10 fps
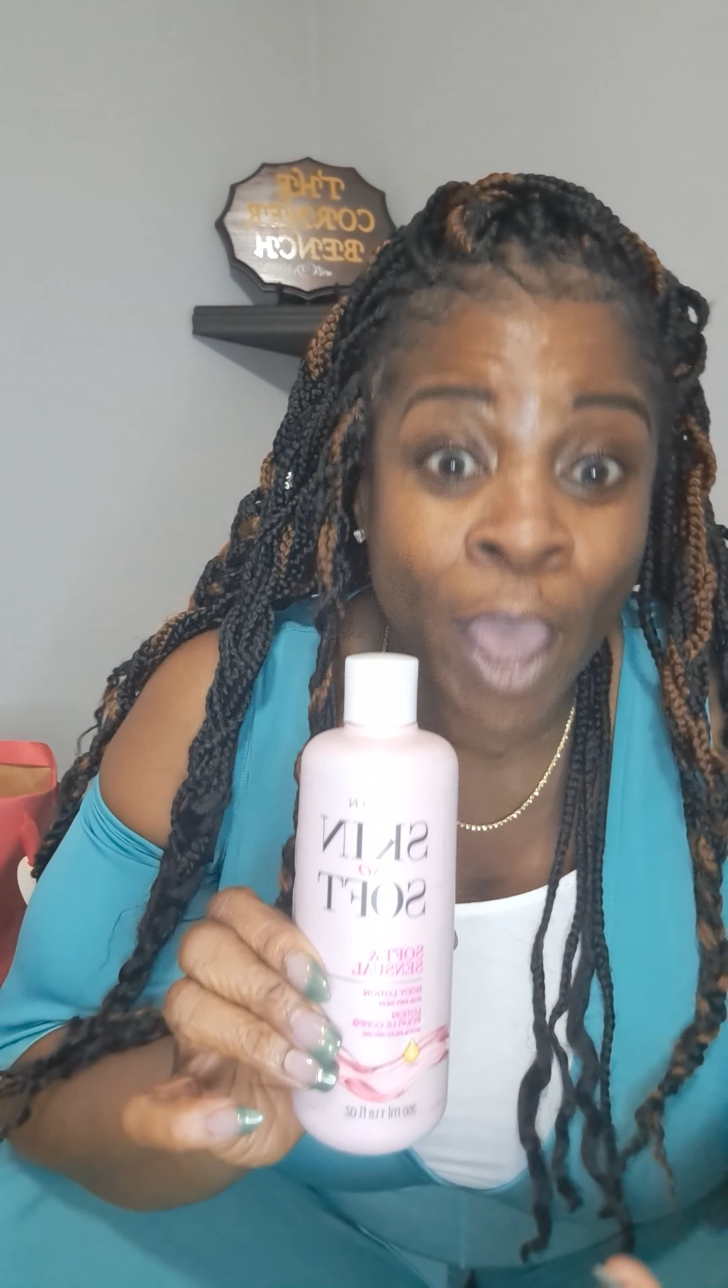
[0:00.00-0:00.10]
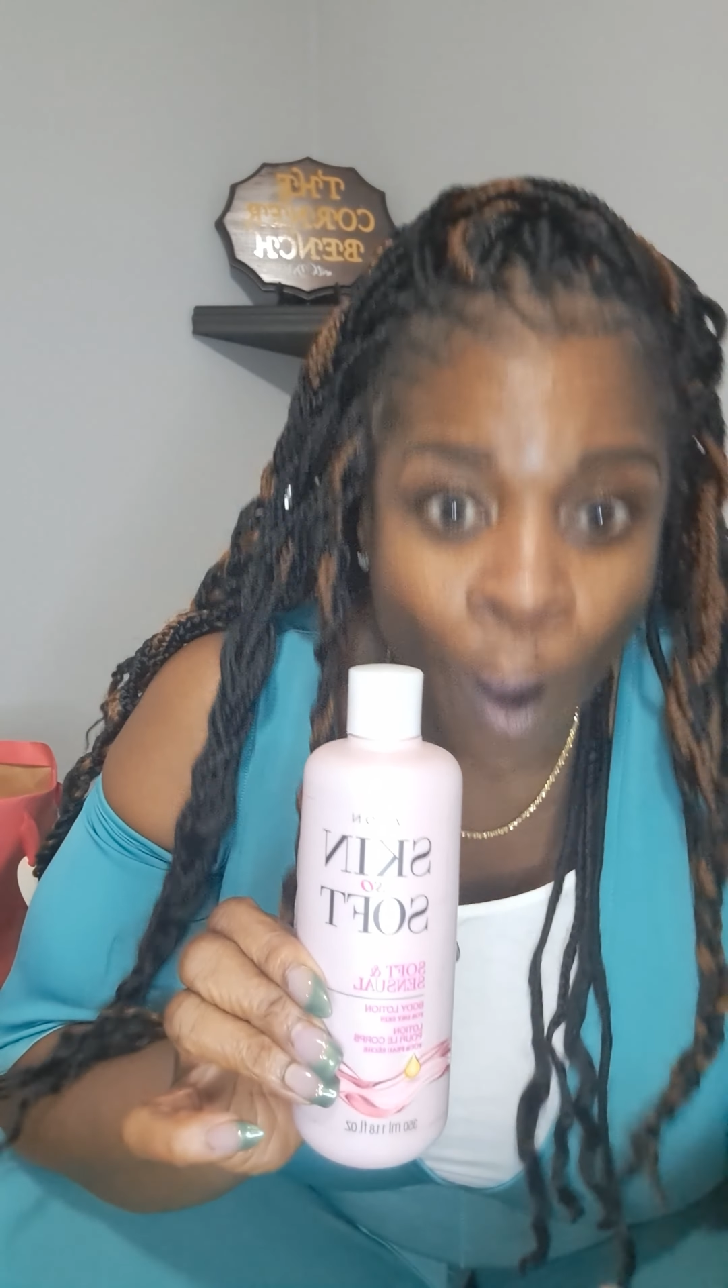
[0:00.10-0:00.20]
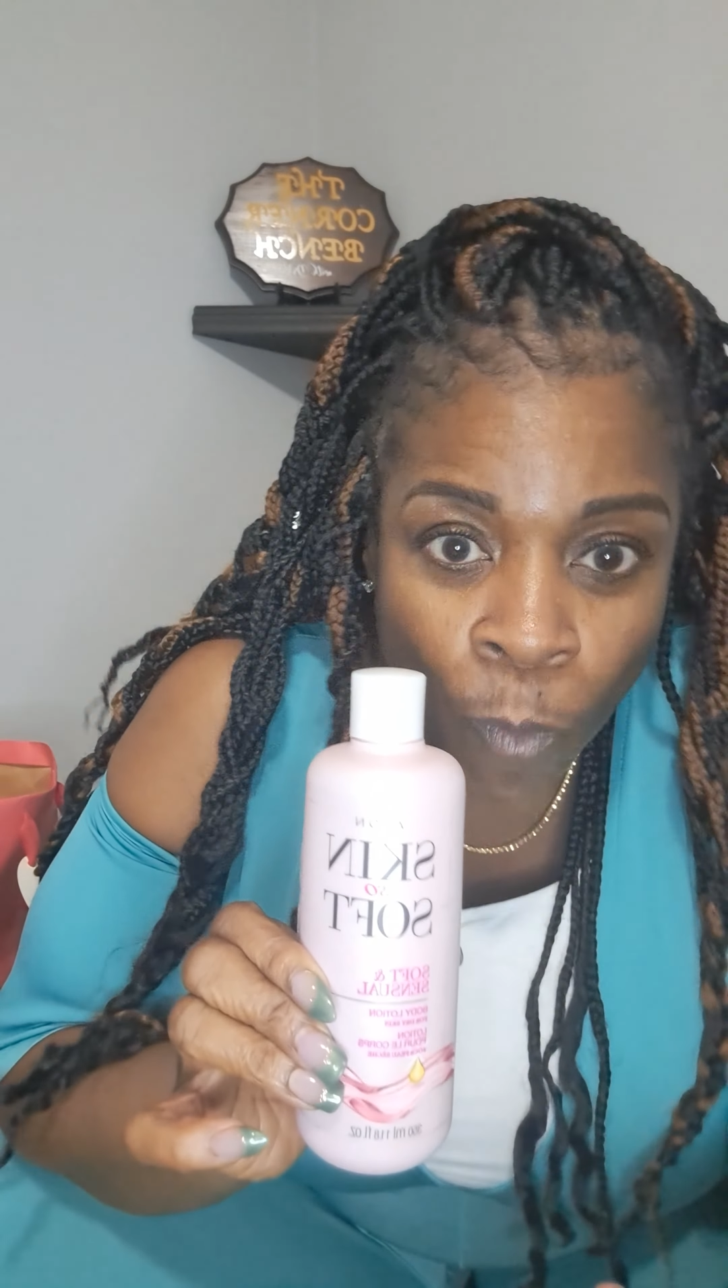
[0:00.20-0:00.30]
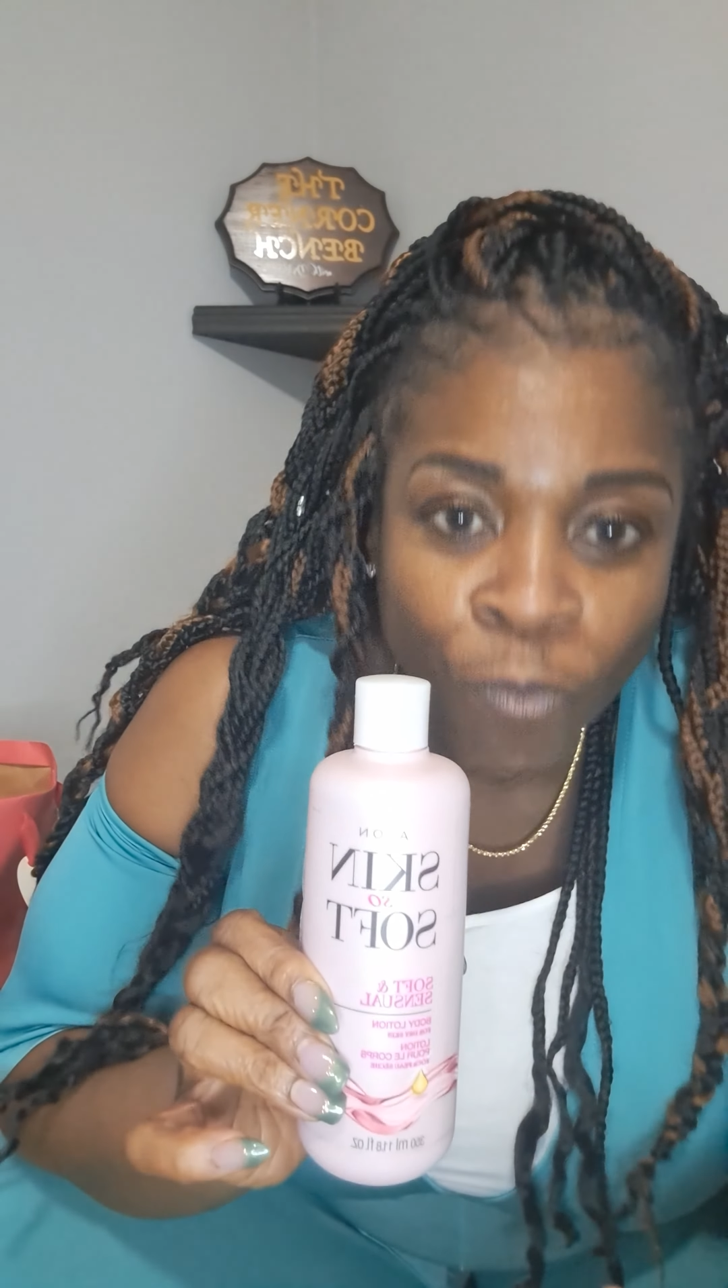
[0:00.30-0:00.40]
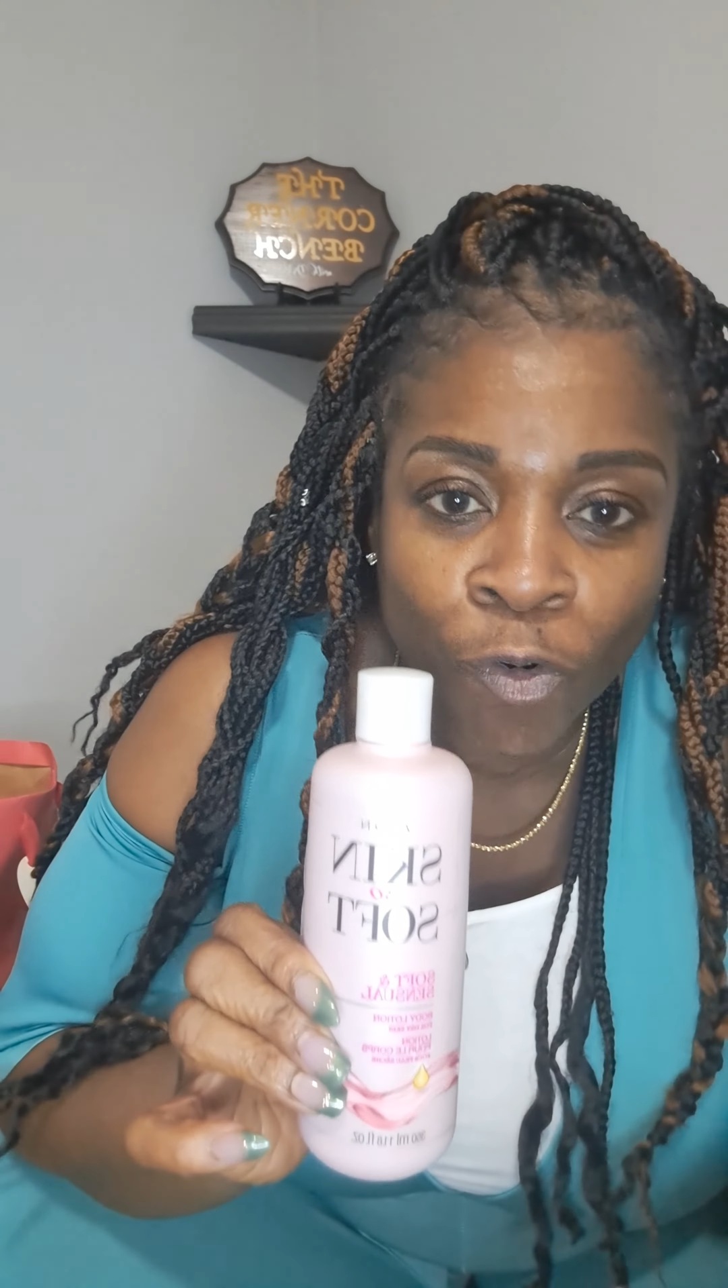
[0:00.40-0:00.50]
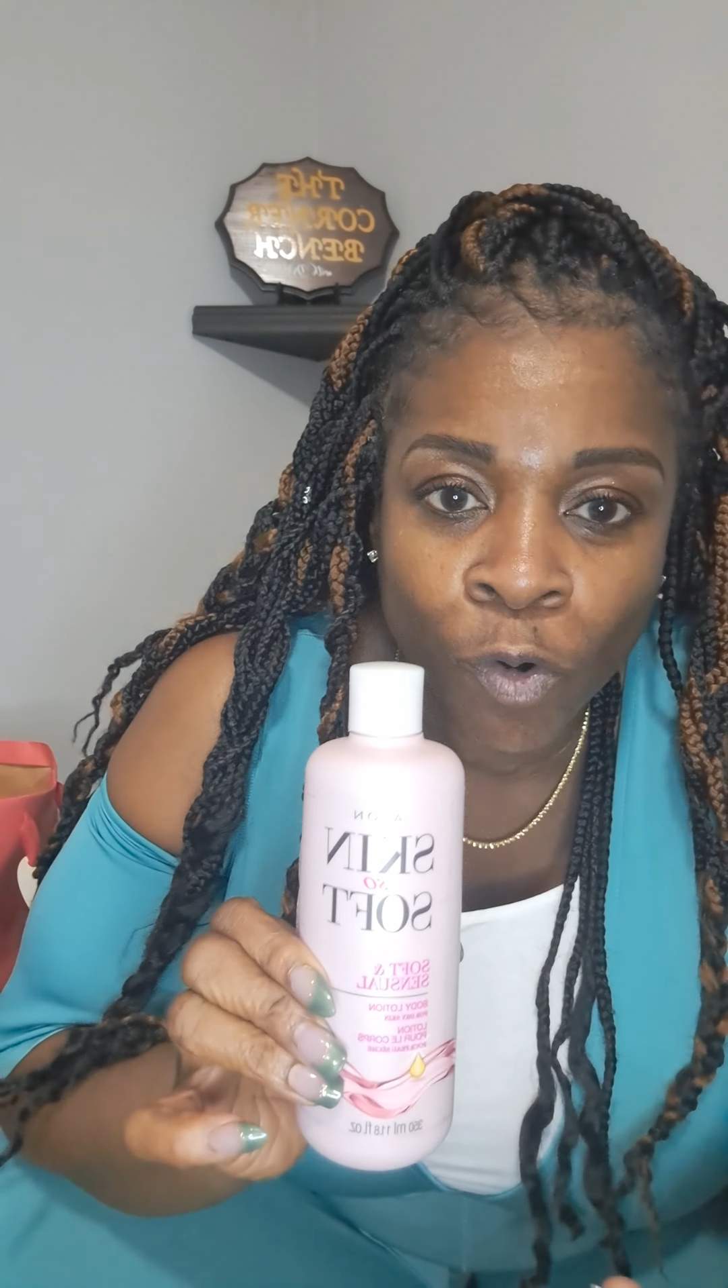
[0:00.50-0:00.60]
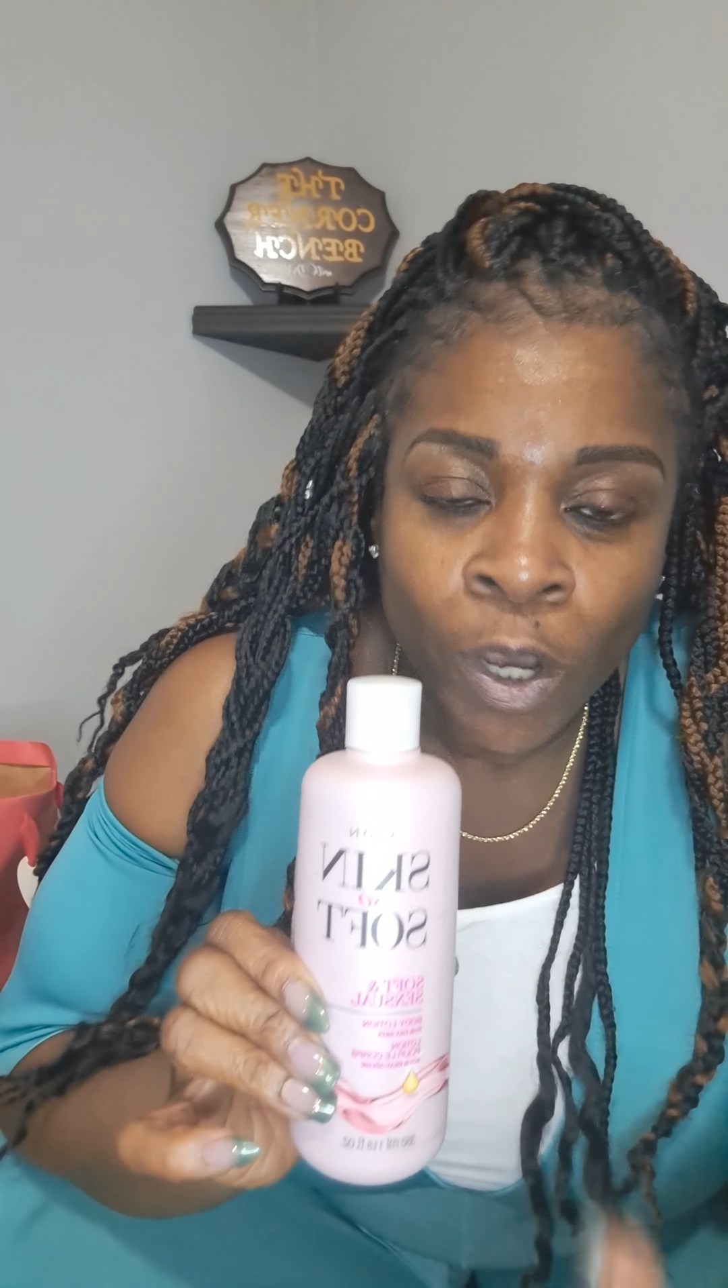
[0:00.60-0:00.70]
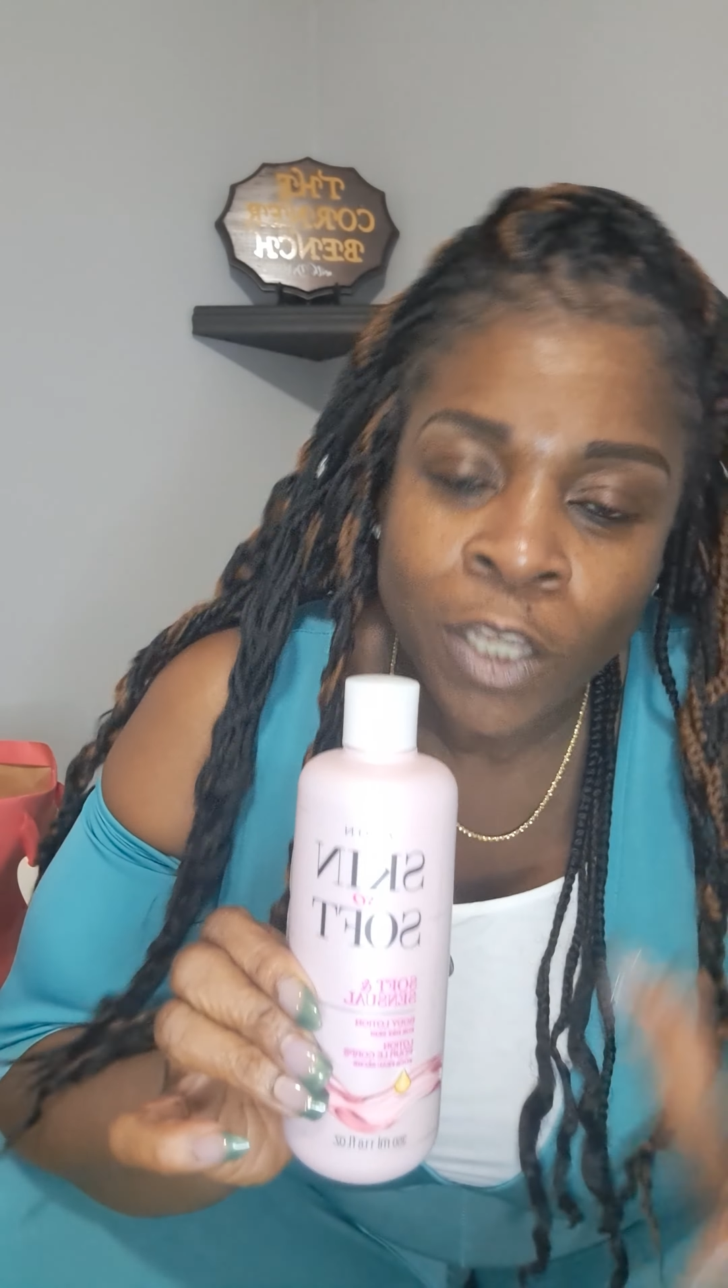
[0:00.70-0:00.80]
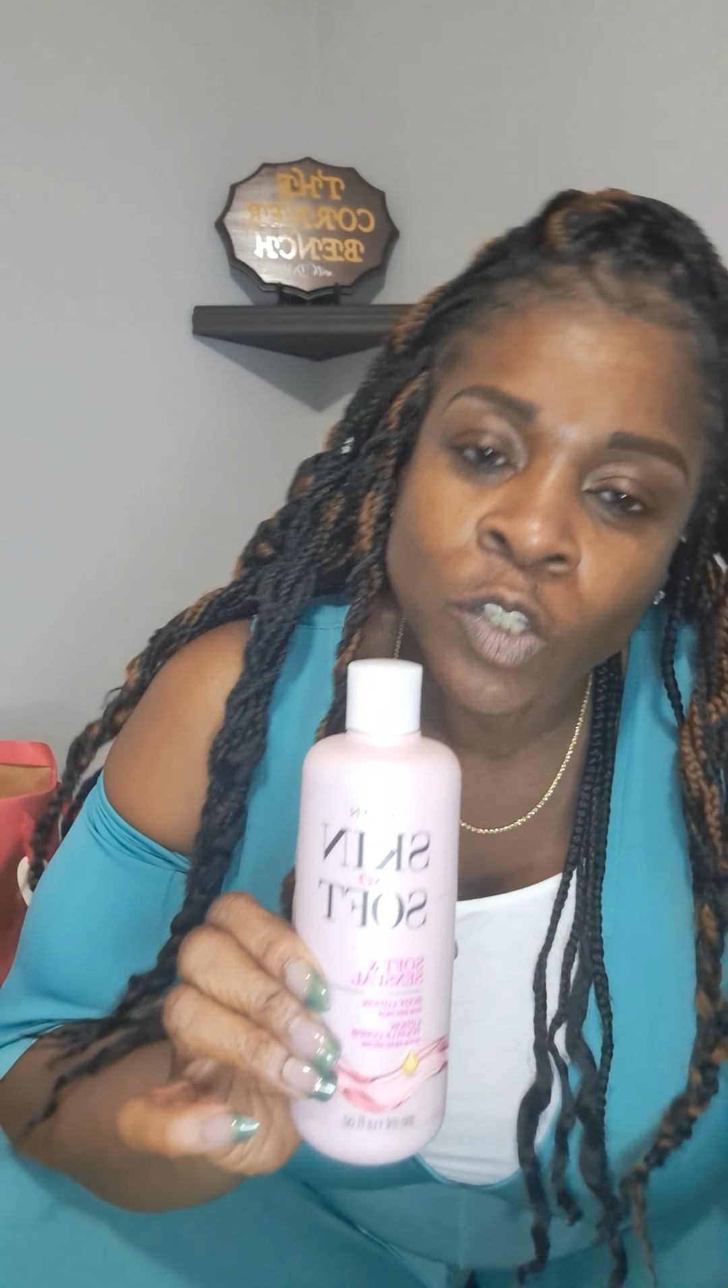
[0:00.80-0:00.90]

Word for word: helpful.